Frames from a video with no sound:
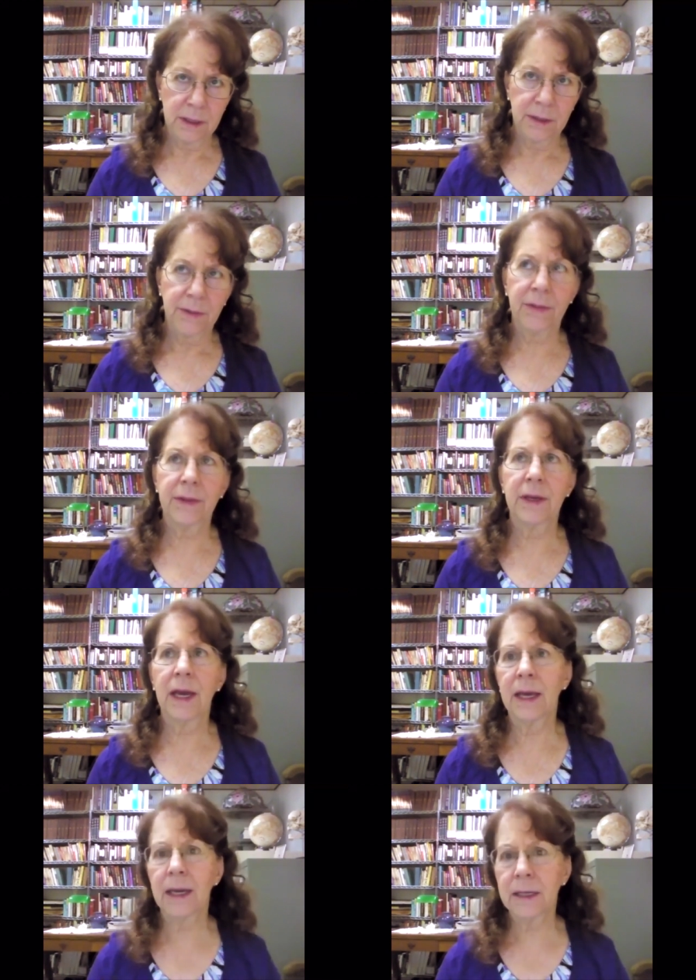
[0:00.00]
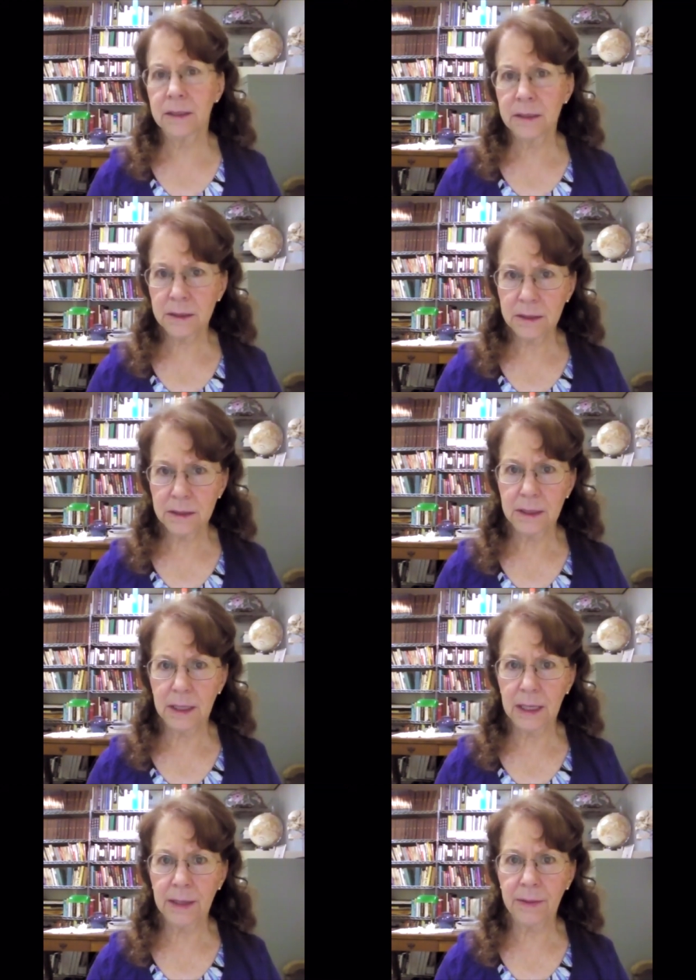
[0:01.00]
the anger
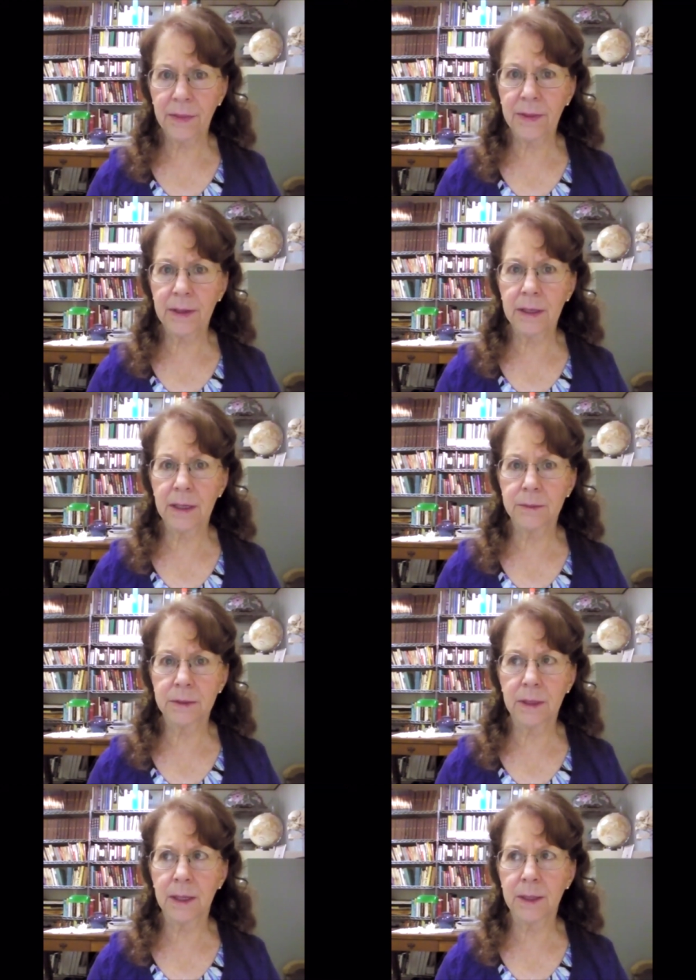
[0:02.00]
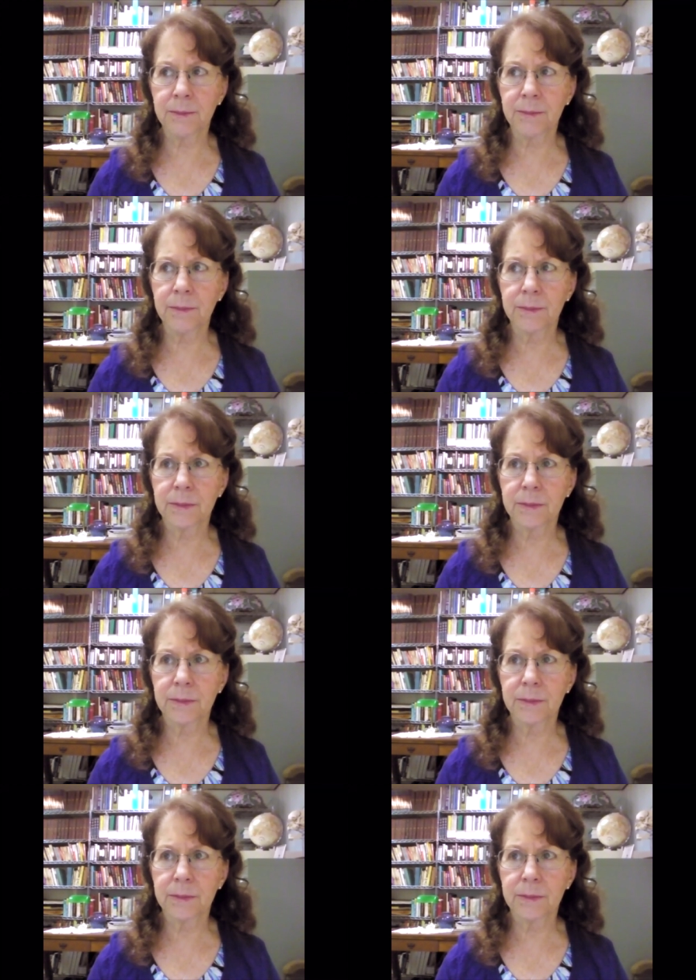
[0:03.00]
and the um,